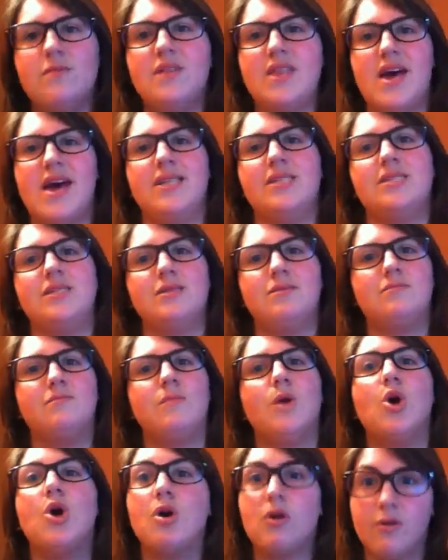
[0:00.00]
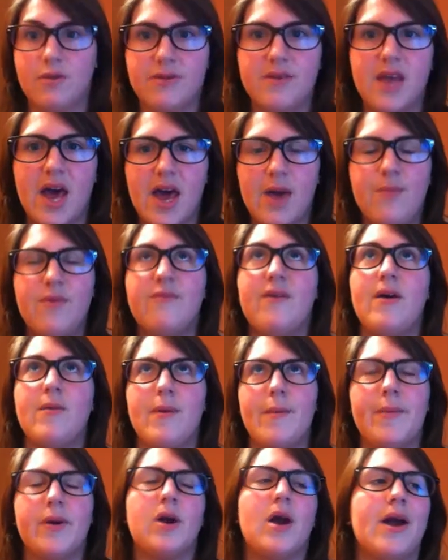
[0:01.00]
That's Earth type, if I
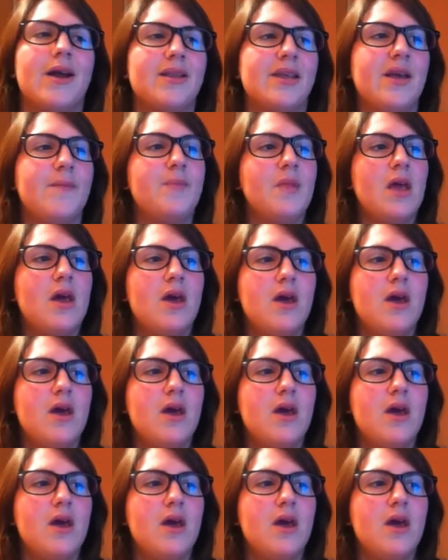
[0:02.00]
remember correctly.